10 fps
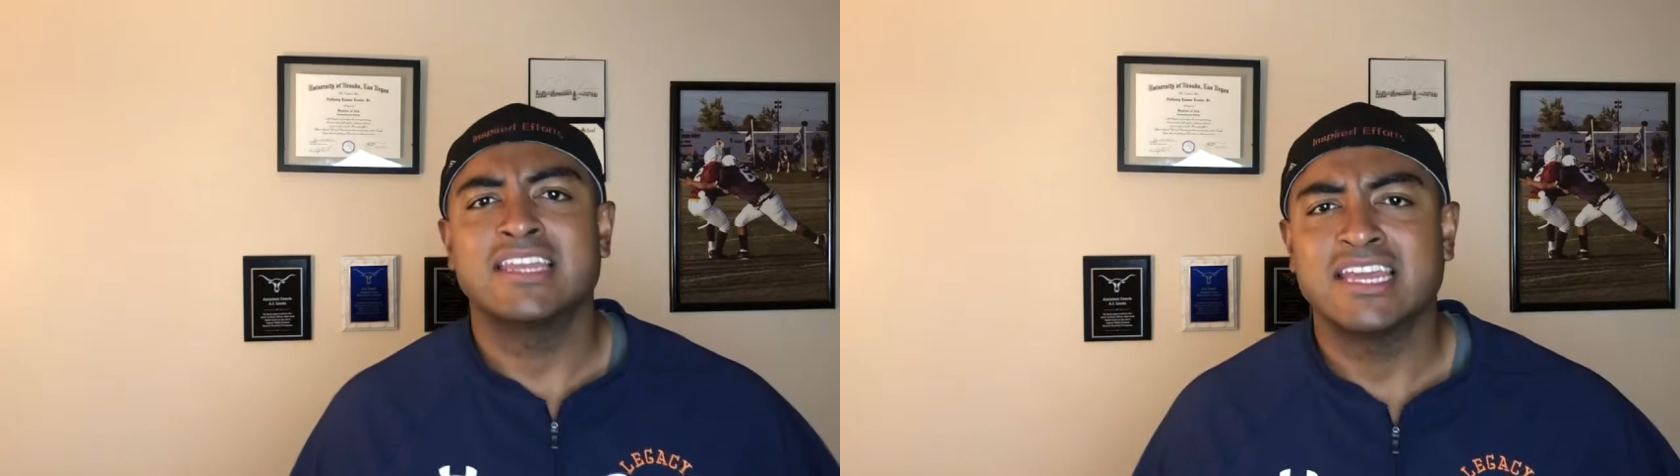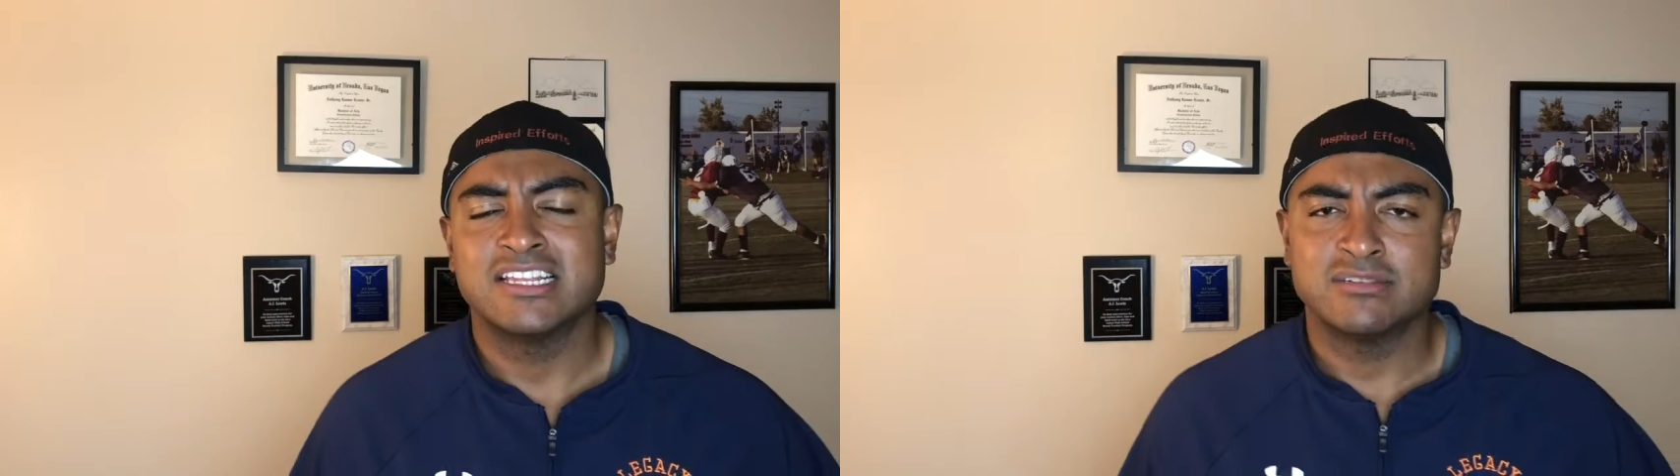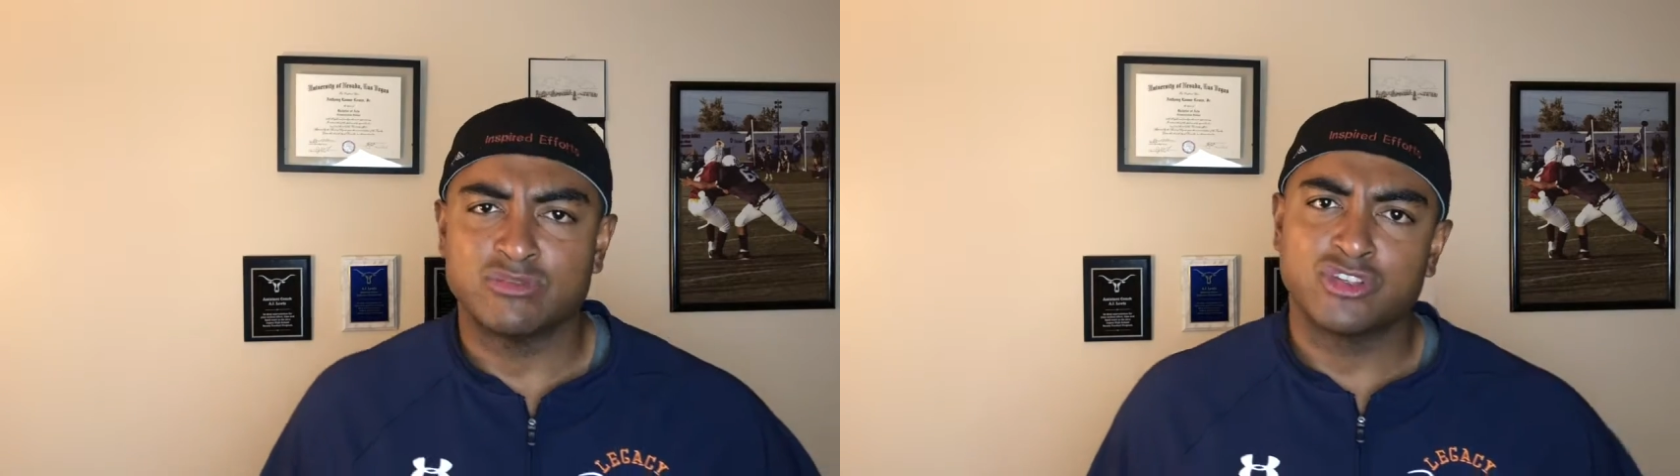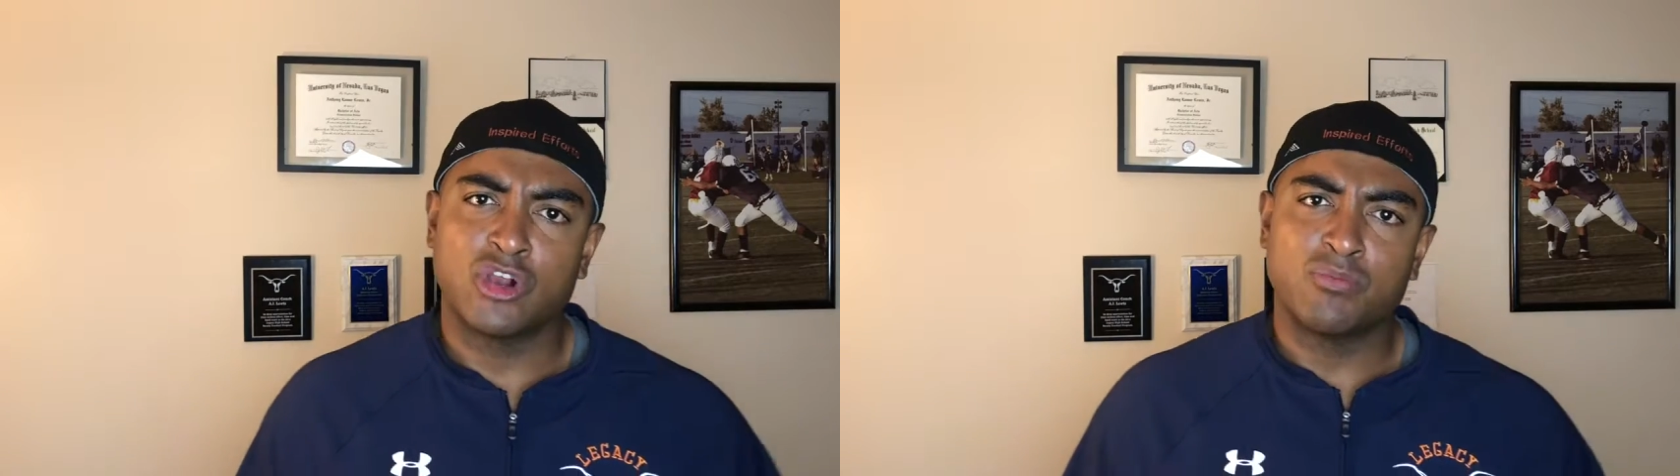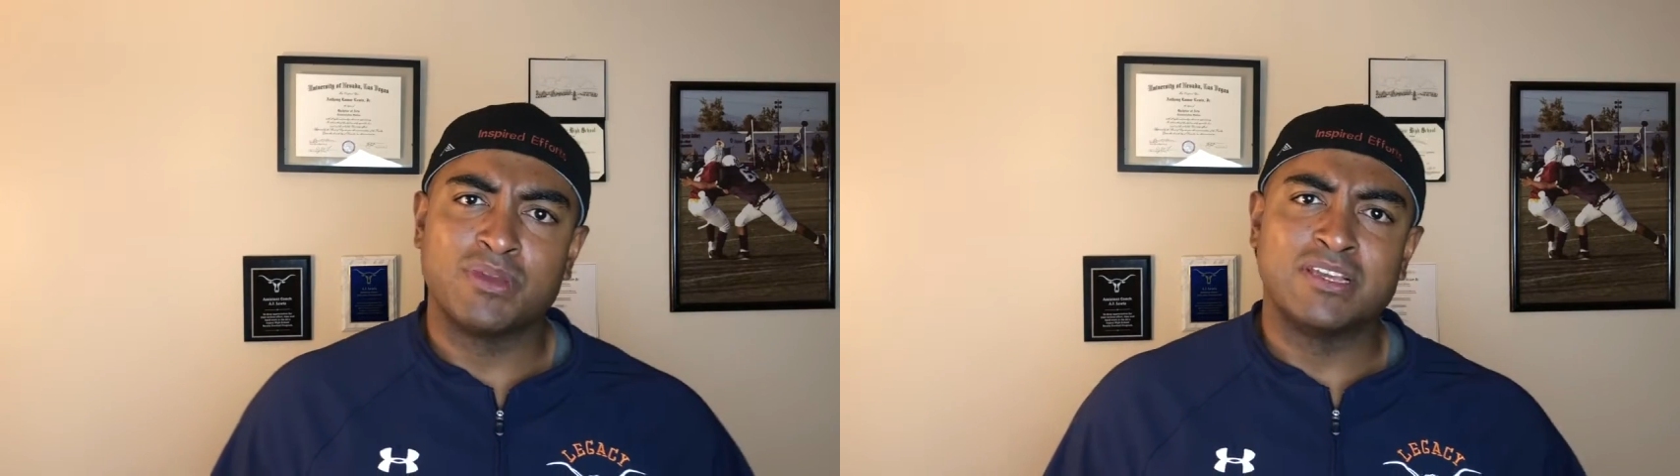to get some
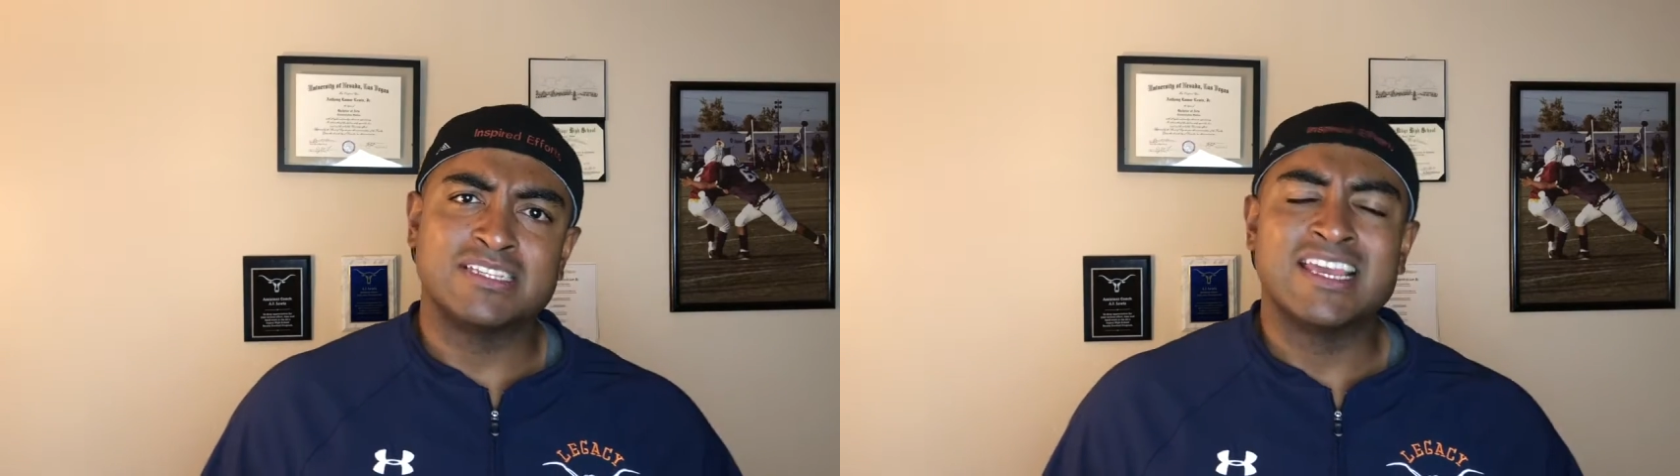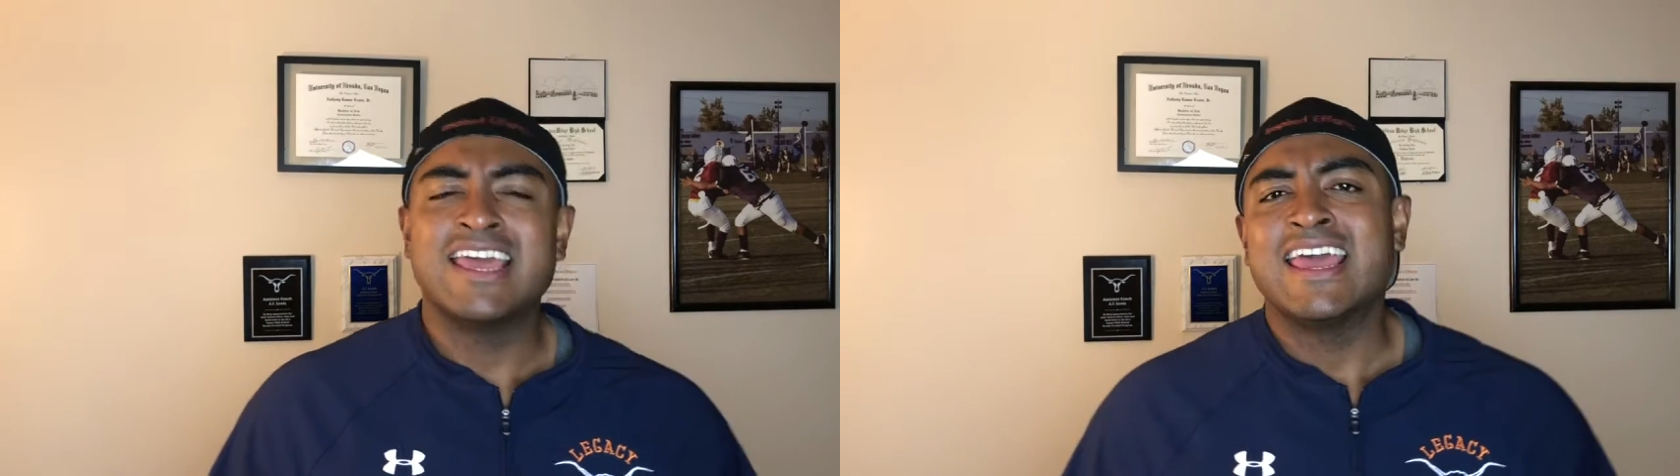Slurpees,